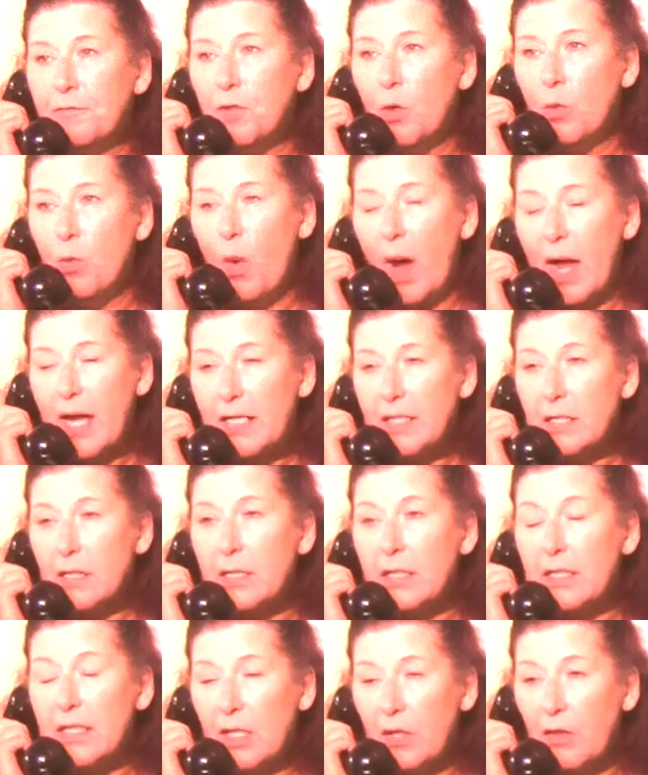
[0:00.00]
to wait
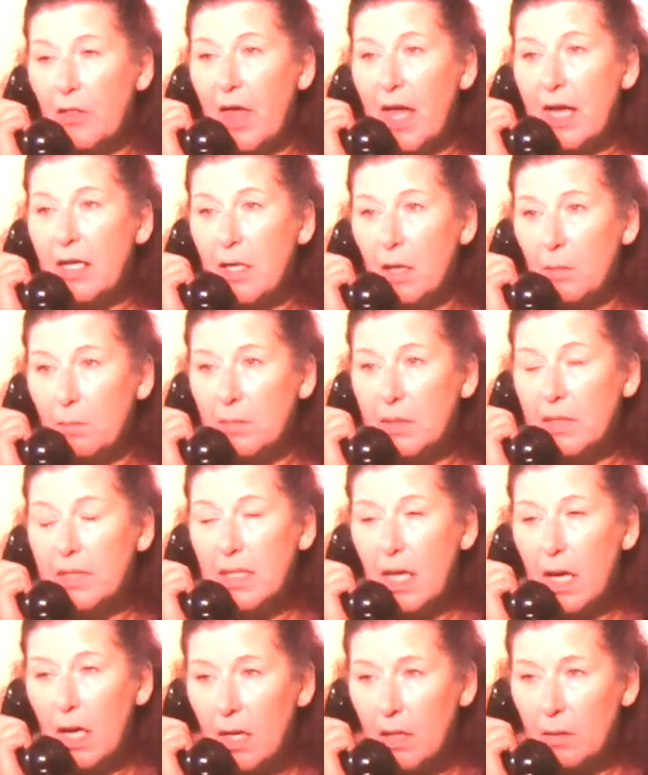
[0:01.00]
until their
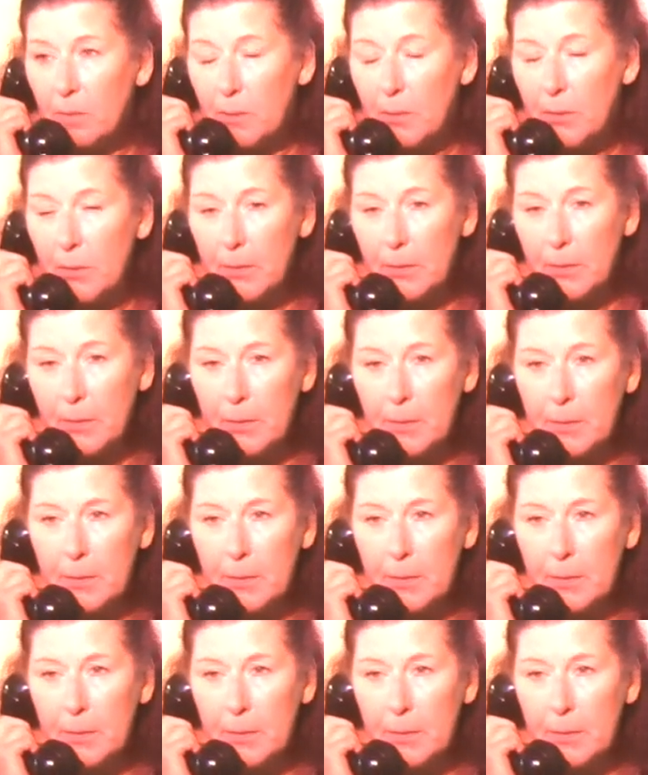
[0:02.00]
number's up.